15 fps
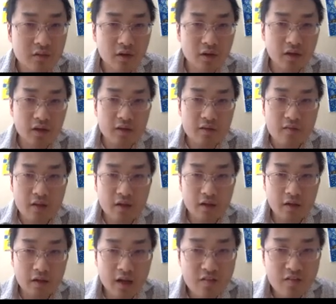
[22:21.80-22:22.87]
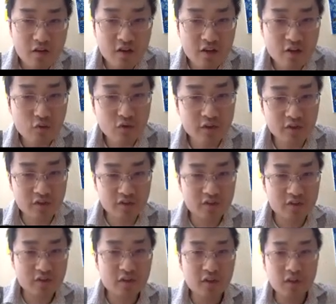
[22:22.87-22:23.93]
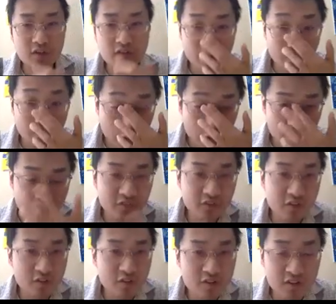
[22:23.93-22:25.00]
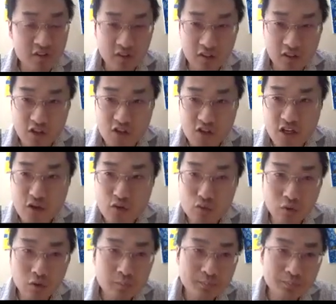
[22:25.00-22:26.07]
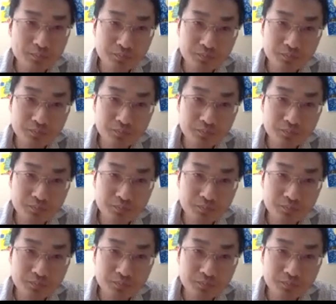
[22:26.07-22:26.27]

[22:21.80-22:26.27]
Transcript: Okay, another ingredient in the proof is a chain rule.